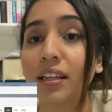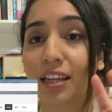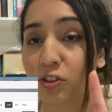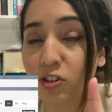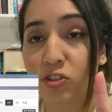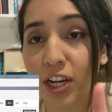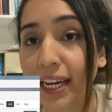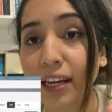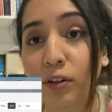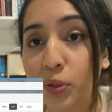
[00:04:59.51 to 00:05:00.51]
They're just
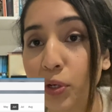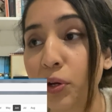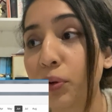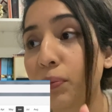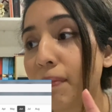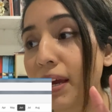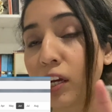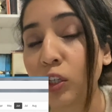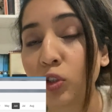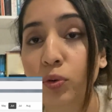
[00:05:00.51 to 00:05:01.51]
checking on you,
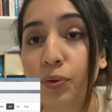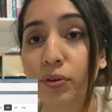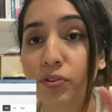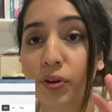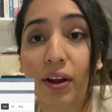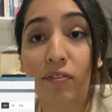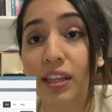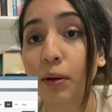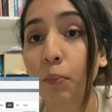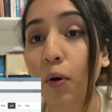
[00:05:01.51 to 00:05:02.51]
making sure you're doing
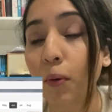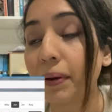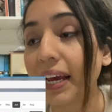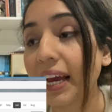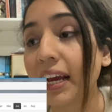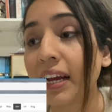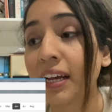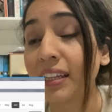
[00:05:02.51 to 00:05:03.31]
everything properly.